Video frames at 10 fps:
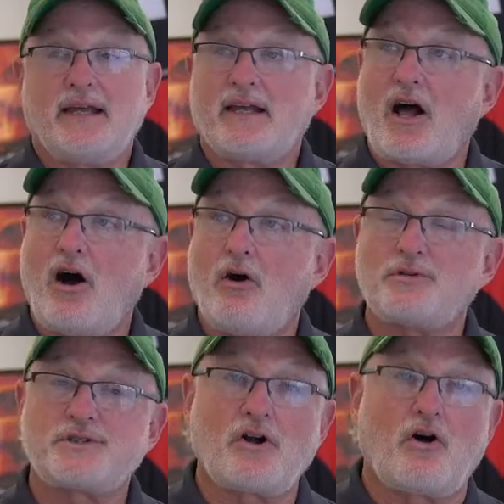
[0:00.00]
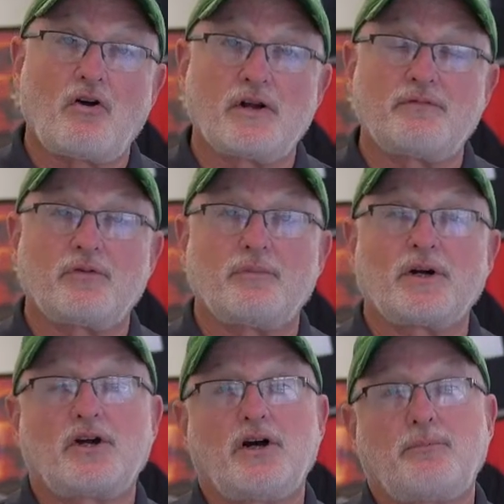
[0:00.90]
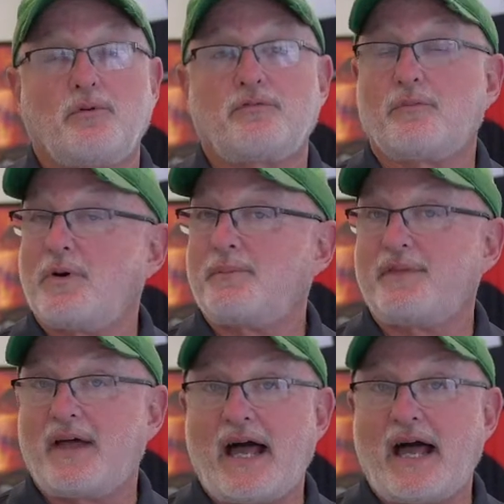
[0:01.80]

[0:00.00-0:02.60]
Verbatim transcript: it all started from a couple from up in the